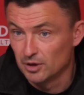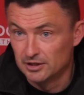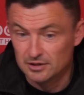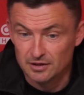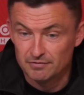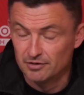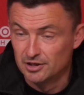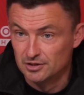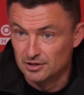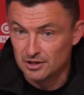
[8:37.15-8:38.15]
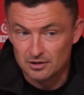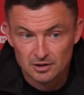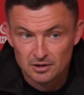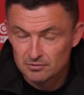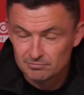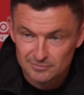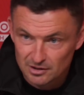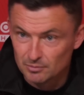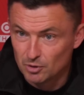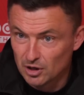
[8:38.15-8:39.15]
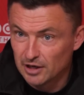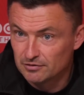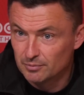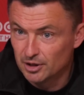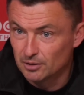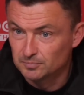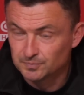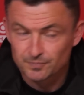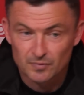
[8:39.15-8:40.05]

play delivery and you need, then they're more likely to be on.